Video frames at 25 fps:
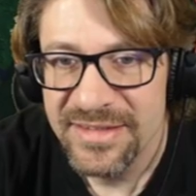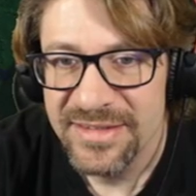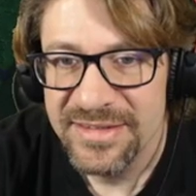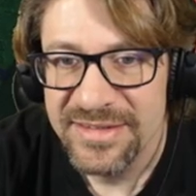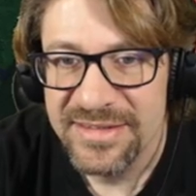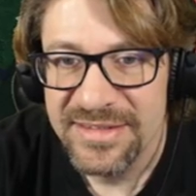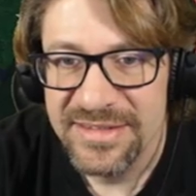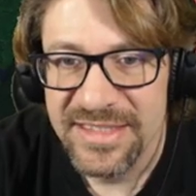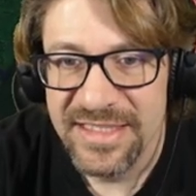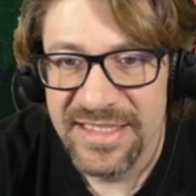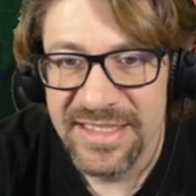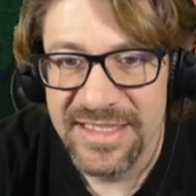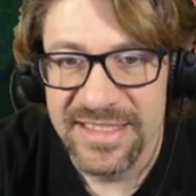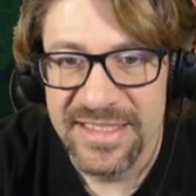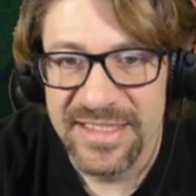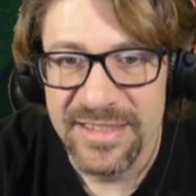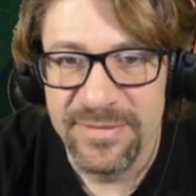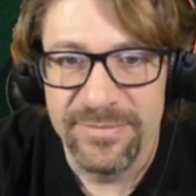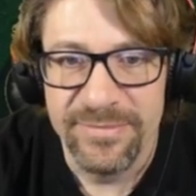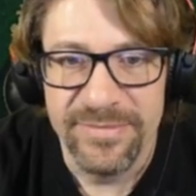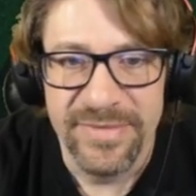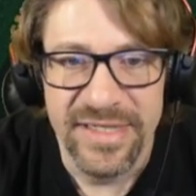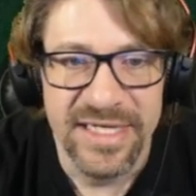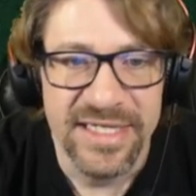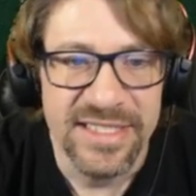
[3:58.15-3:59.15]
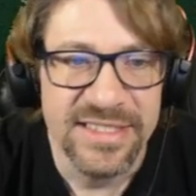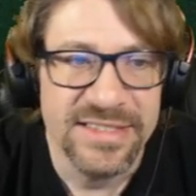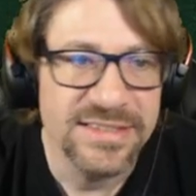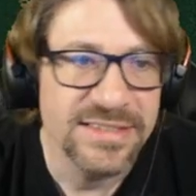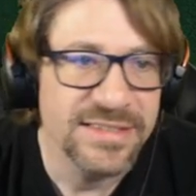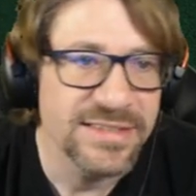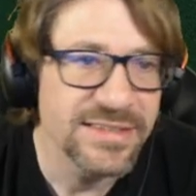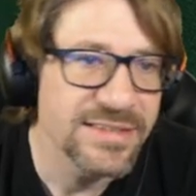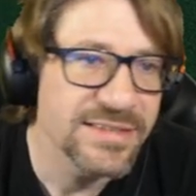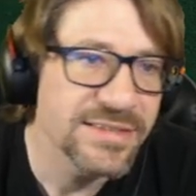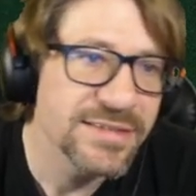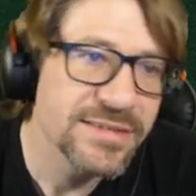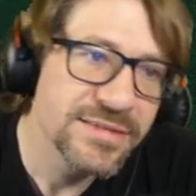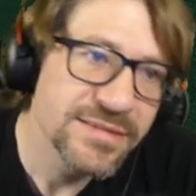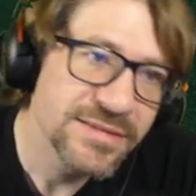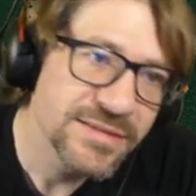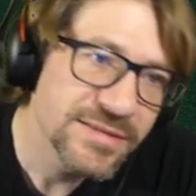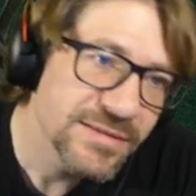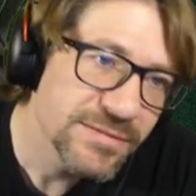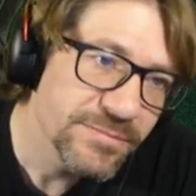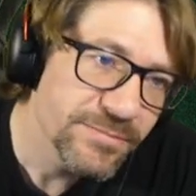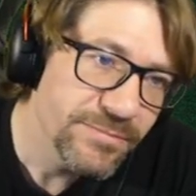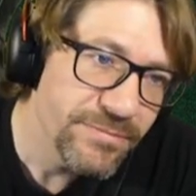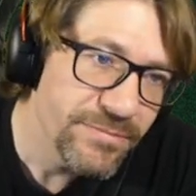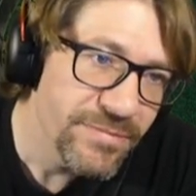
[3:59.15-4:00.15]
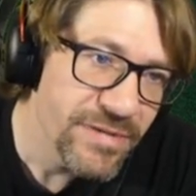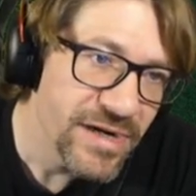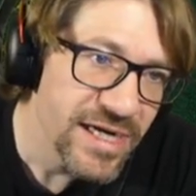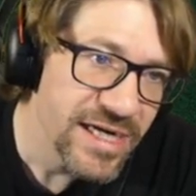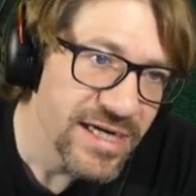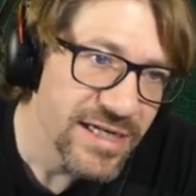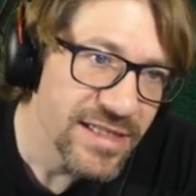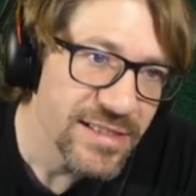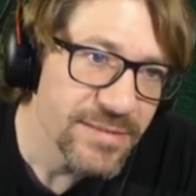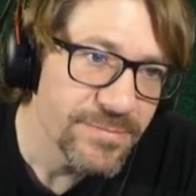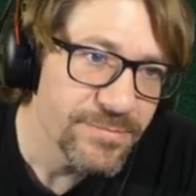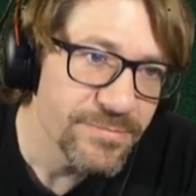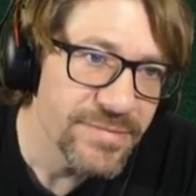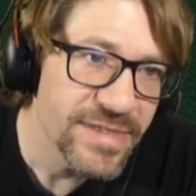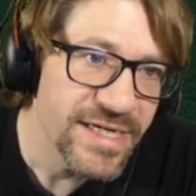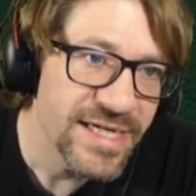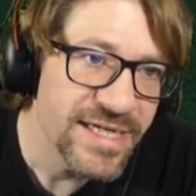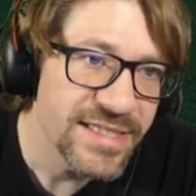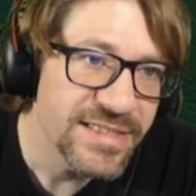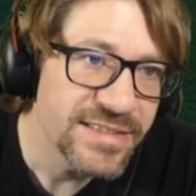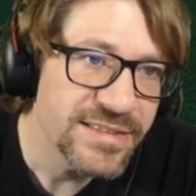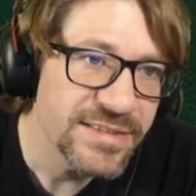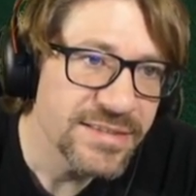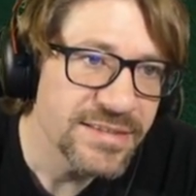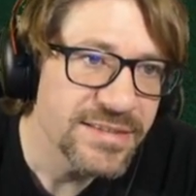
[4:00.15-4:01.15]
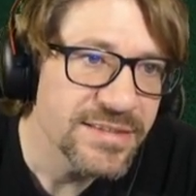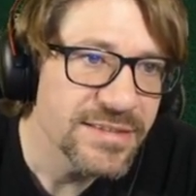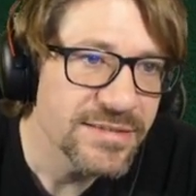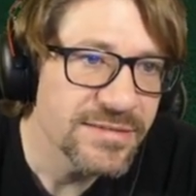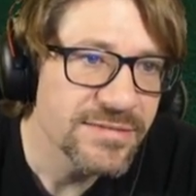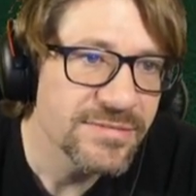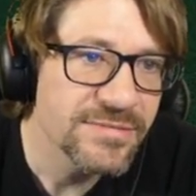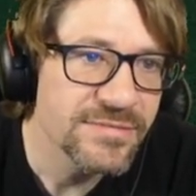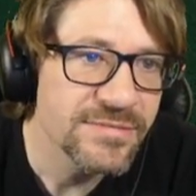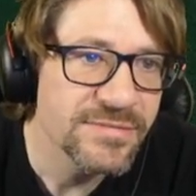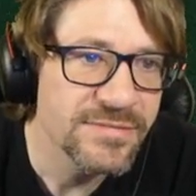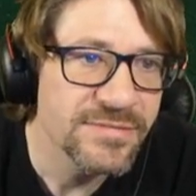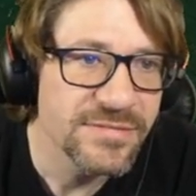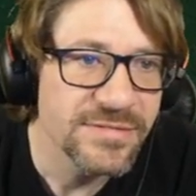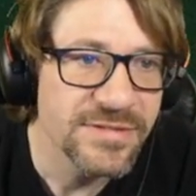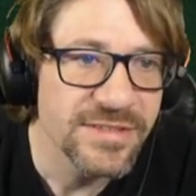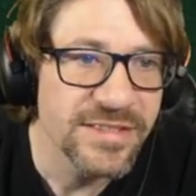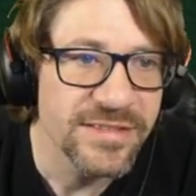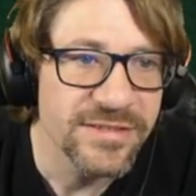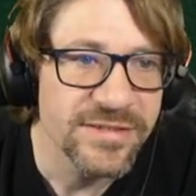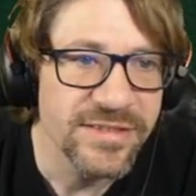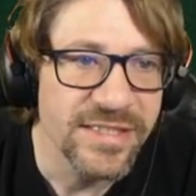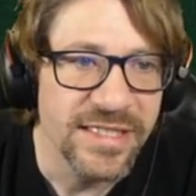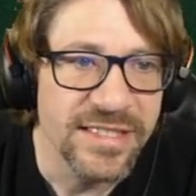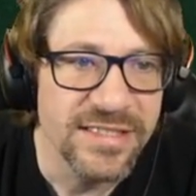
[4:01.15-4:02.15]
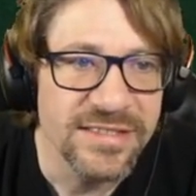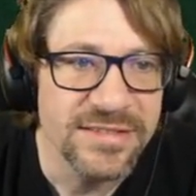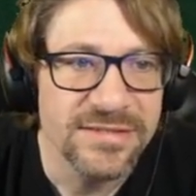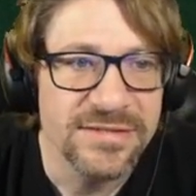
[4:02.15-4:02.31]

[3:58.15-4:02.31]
See the best. Be the best. Okay.